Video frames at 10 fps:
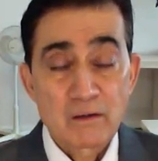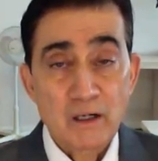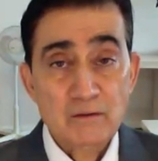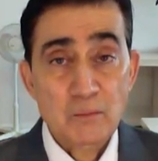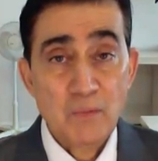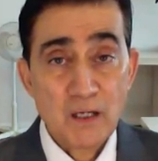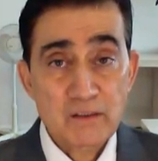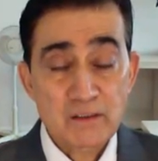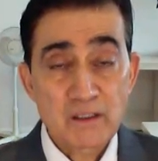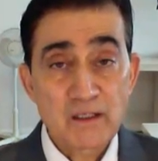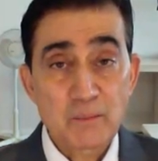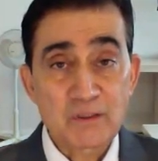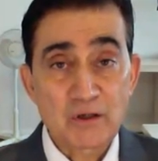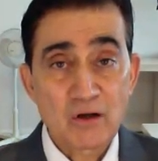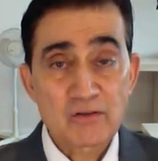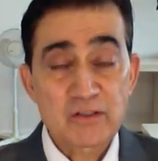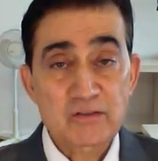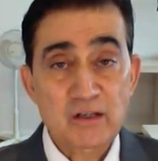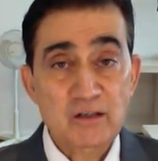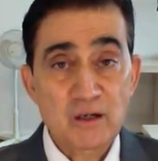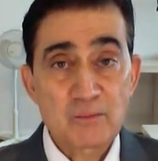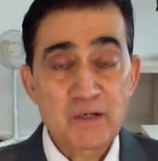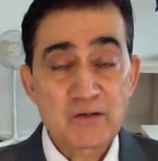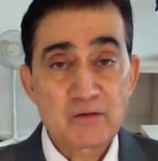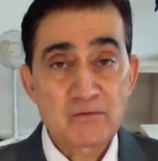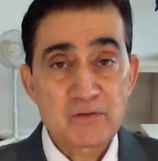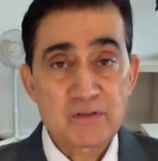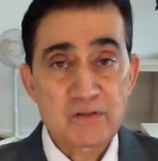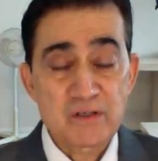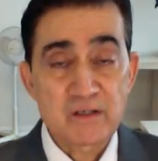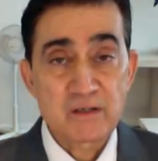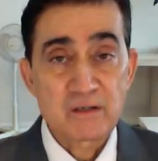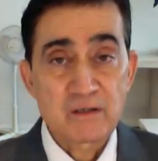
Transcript: Dr. Majid Ali, a pathologist at Columbia University,